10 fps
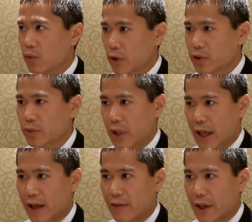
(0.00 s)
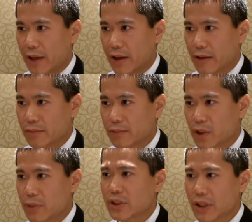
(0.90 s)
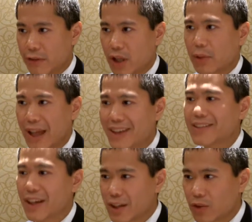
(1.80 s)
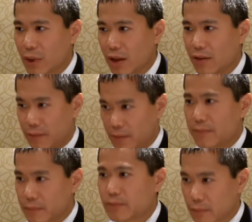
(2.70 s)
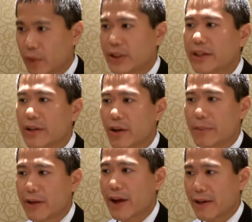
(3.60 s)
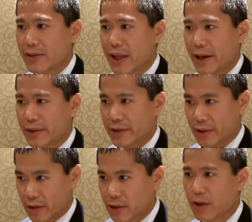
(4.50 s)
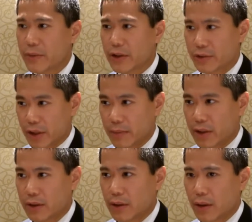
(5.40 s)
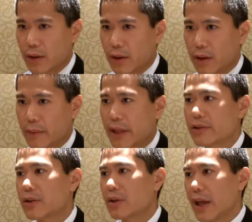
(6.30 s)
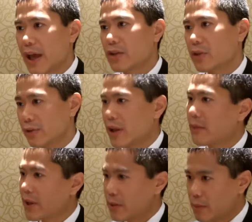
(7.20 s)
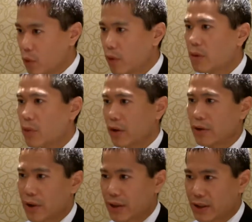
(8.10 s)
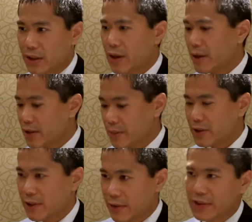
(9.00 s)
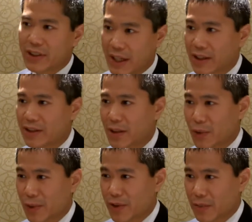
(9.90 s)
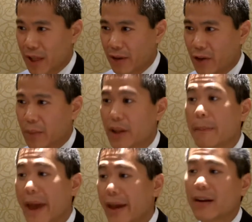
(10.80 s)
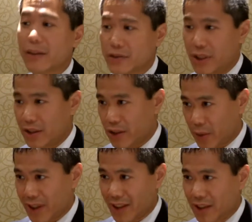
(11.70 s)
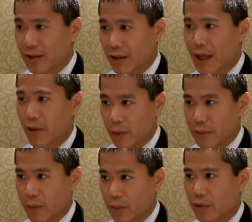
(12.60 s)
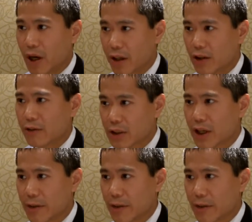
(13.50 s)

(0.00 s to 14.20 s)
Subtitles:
Roche will have a commercially available assay as well. We'll need to know the BRAF status to determine treatment. And certainly, as we're developing more and more drugs that target specific genetic subgroups of melanoma, the panel of genes that we're going to need to look at will broaden over